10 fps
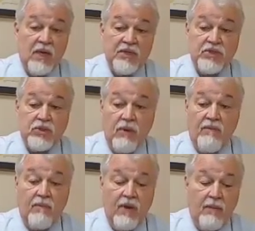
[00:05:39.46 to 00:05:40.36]
And this is the
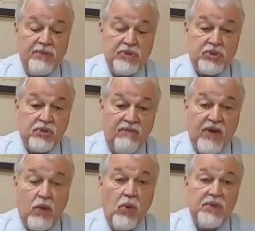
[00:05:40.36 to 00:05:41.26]
one position. In
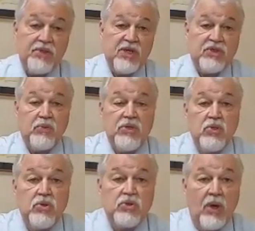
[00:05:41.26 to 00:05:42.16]
fact, one of the tests we
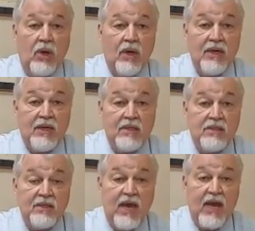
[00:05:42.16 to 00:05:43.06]
use in our
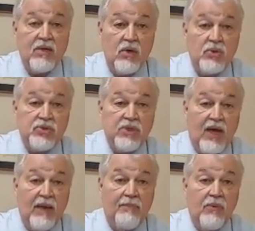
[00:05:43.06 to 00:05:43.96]
clinic to diagnose
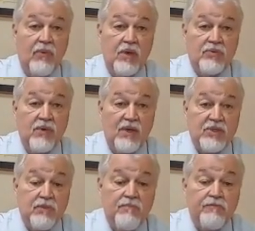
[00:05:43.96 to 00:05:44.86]

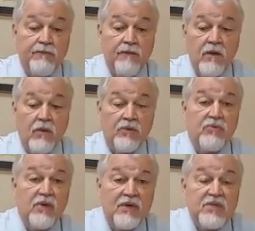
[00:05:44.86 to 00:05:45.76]
hypoadrenalism, or
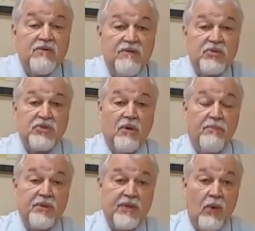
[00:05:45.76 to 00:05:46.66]
adrenal insufficiency, I'll
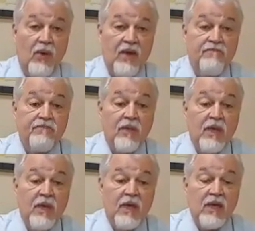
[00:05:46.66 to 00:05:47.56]
put it that way,
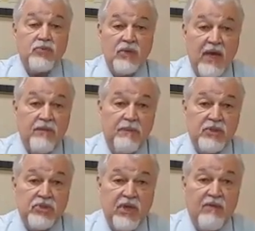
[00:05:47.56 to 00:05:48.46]
is we lie the
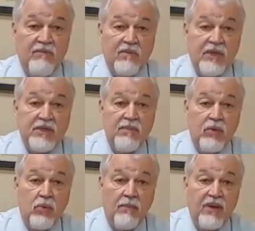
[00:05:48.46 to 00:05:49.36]
patient down, let them
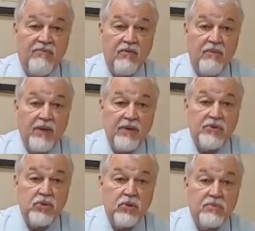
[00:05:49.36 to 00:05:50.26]
equilibrate for a minute
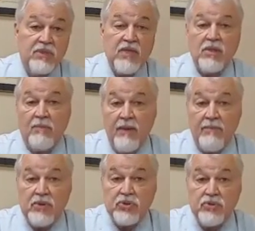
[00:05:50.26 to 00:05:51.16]
or two, take their
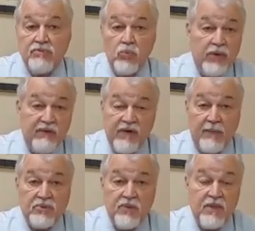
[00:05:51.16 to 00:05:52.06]
blood pressure, whatever it
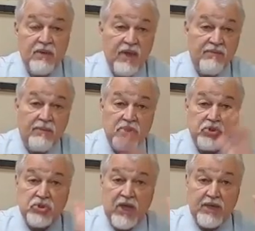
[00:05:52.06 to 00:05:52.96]
happens to be, and then we have the
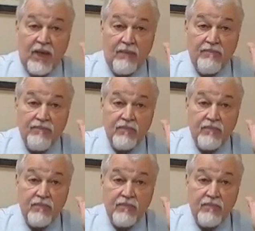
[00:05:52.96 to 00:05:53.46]
patient stand up